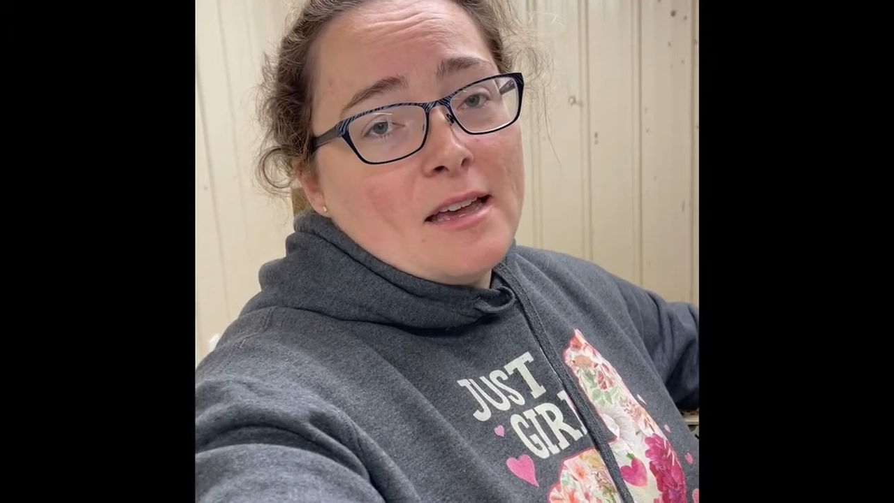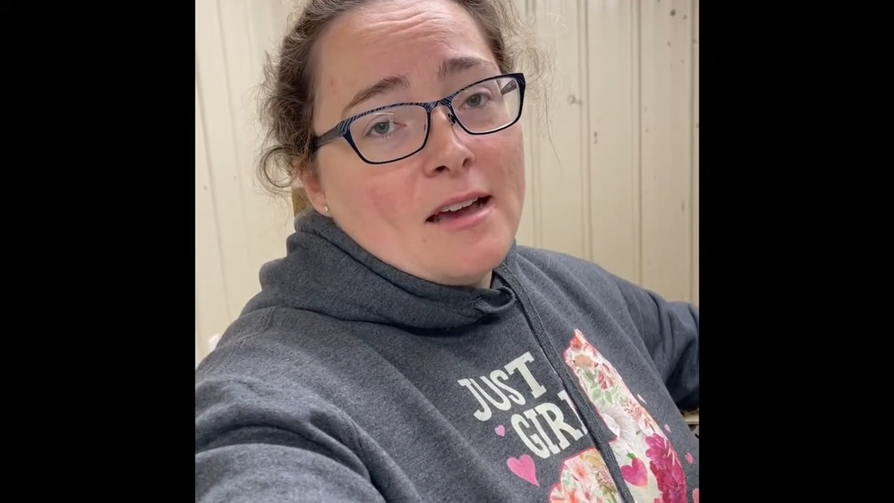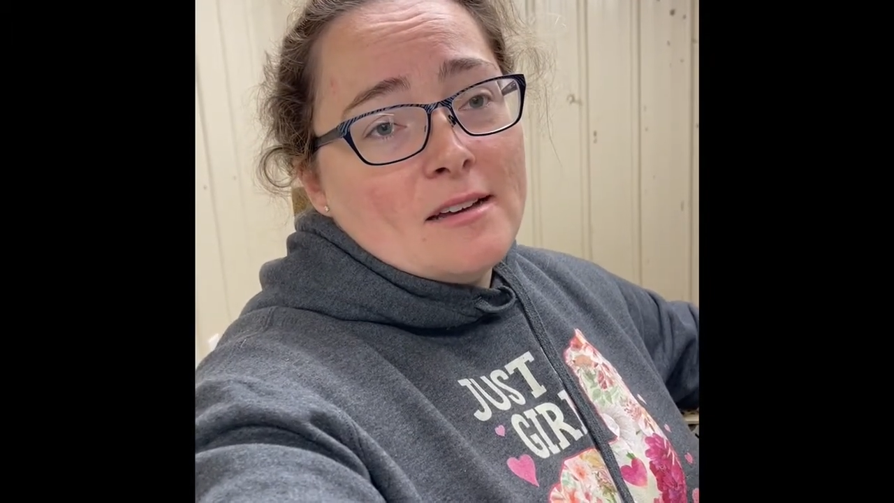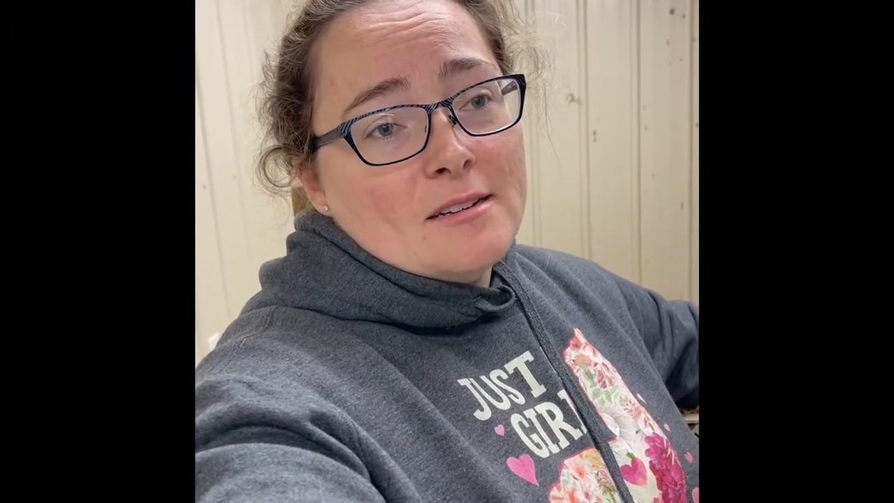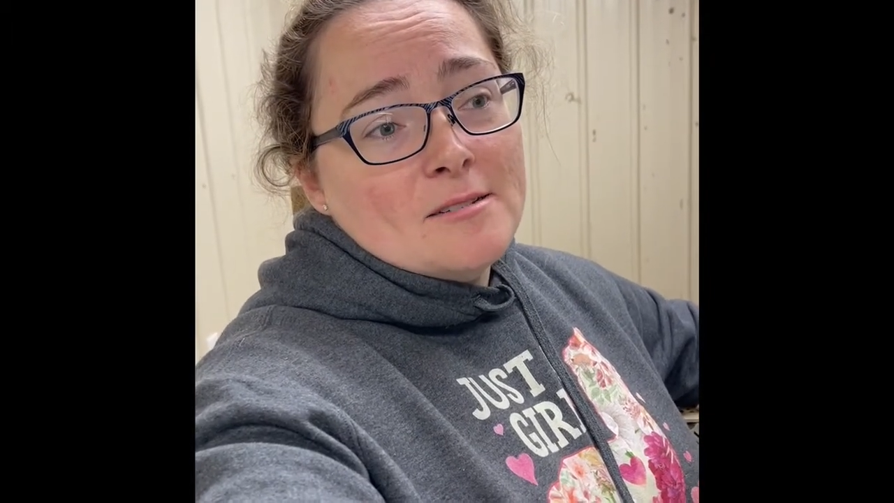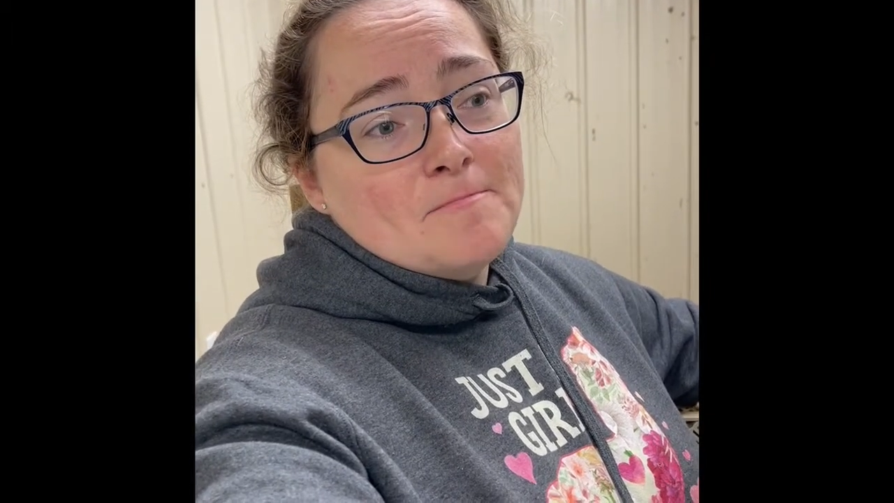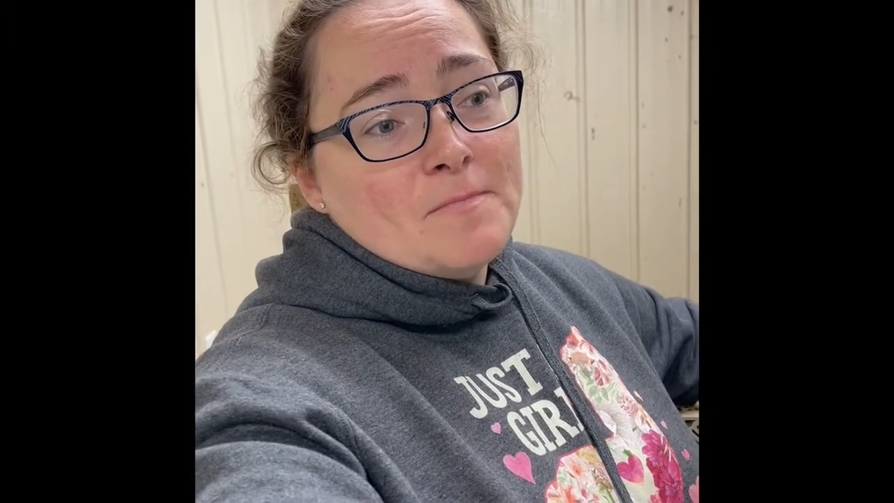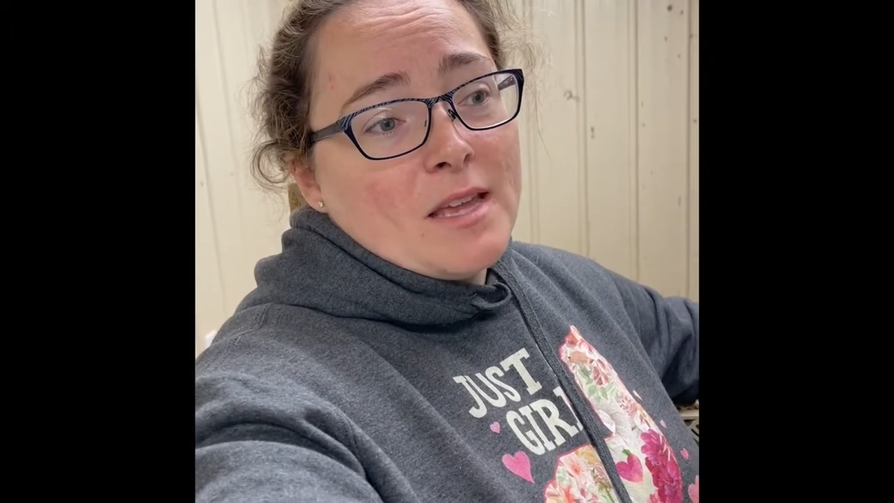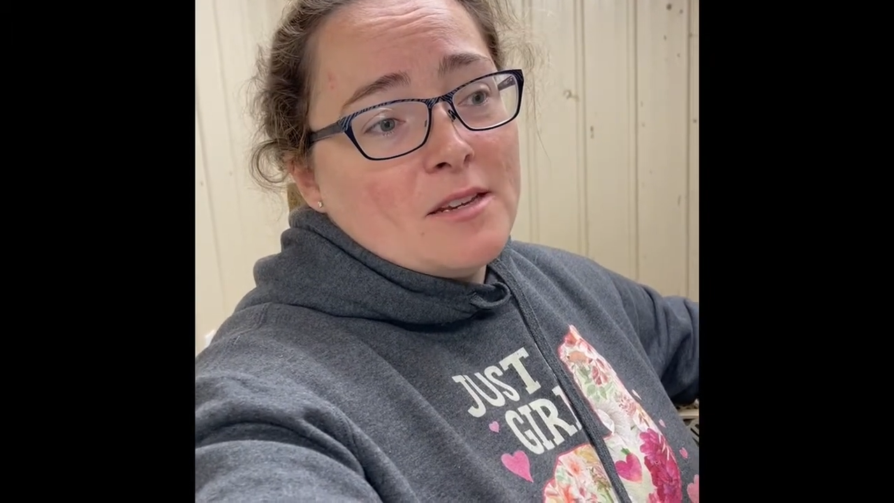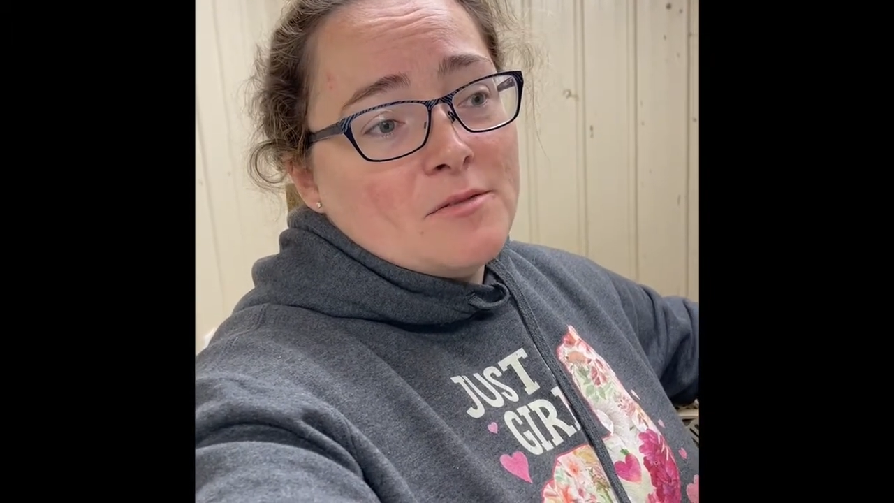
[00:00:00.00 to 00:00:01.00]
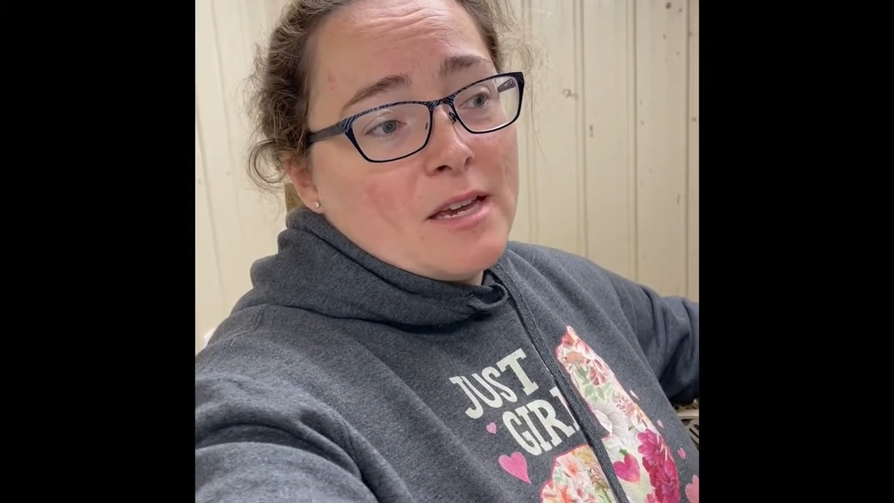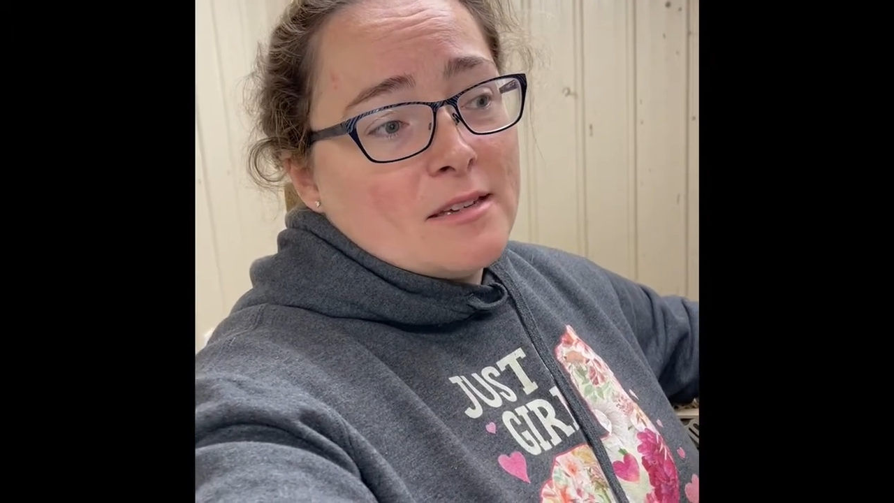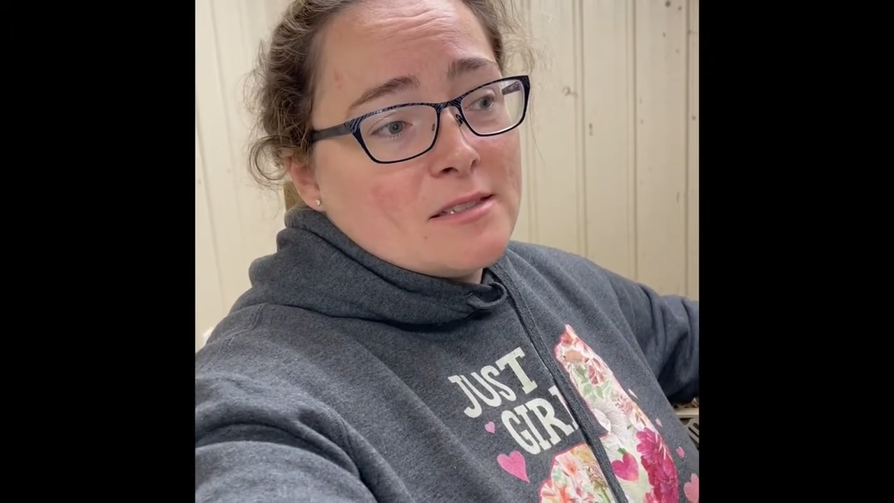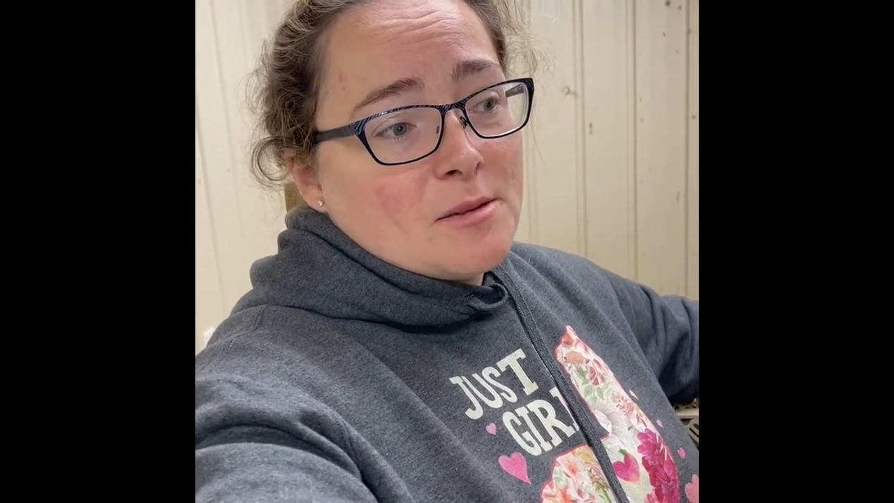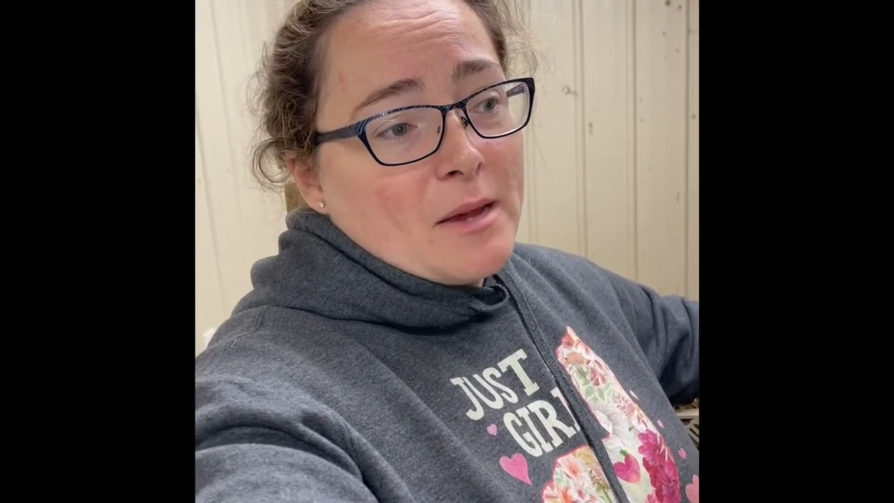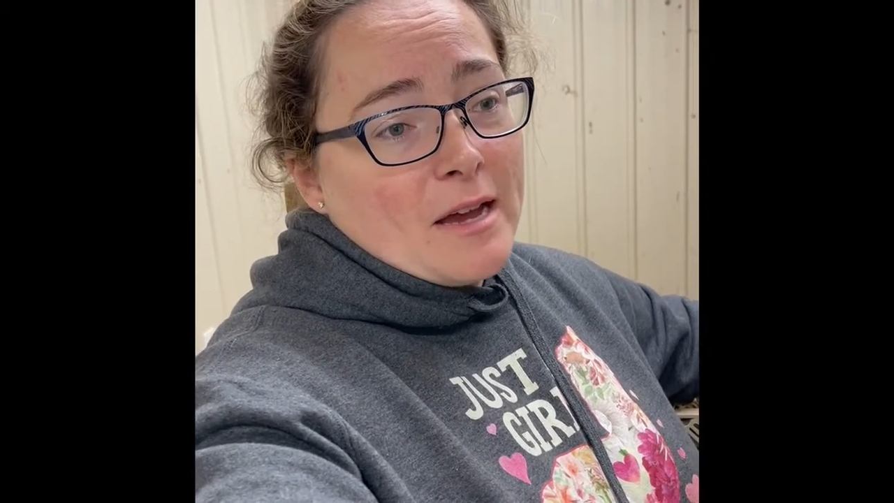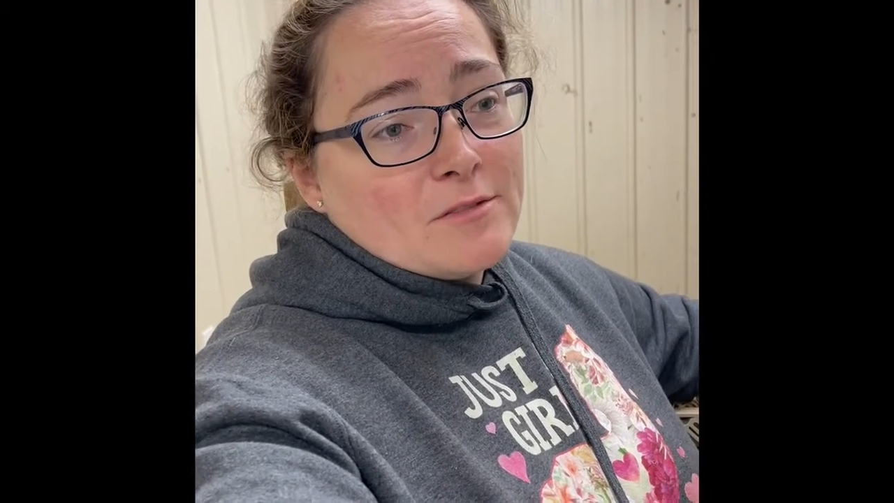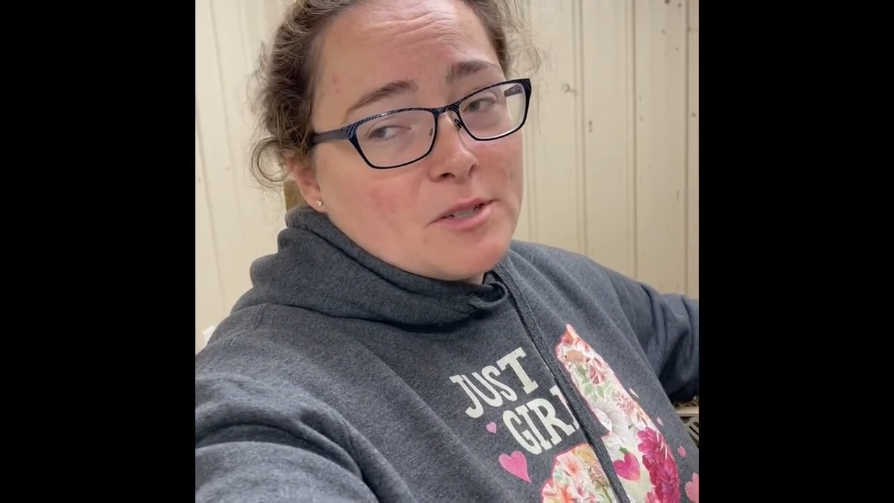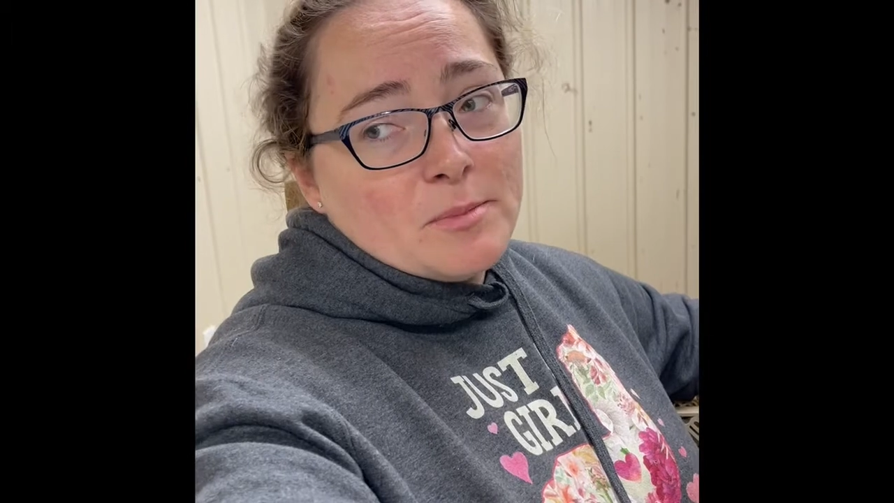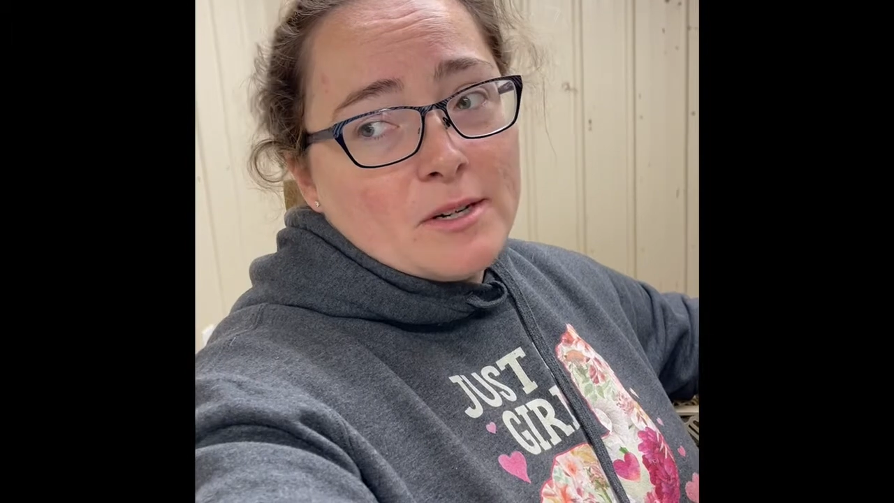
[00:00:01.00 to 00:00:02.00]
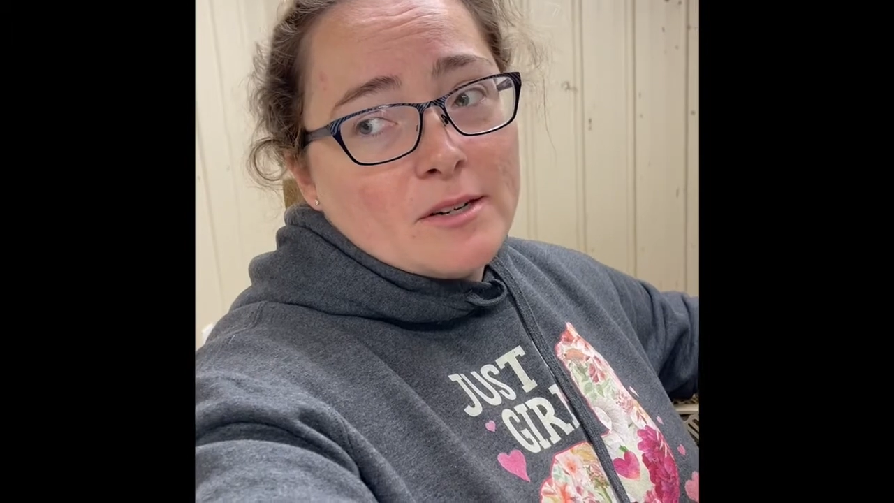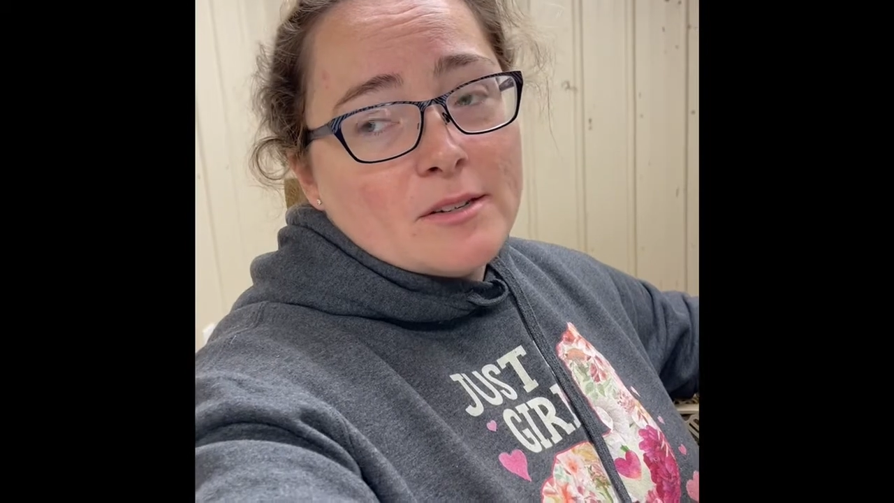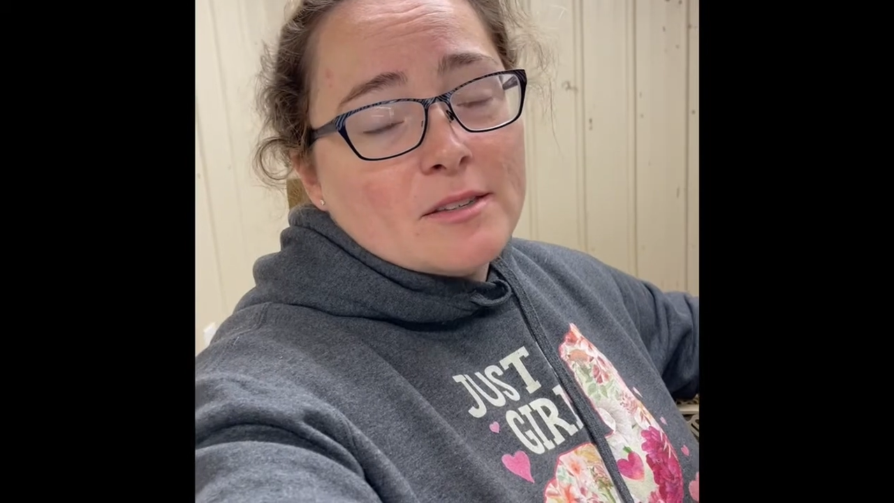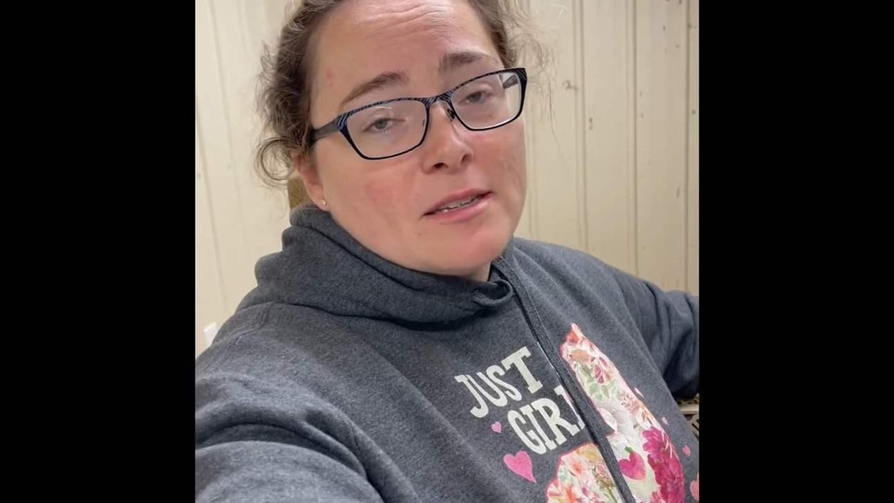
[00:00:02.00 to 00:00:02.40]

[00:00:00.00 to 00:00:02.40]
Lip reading: and you get some afterbirth,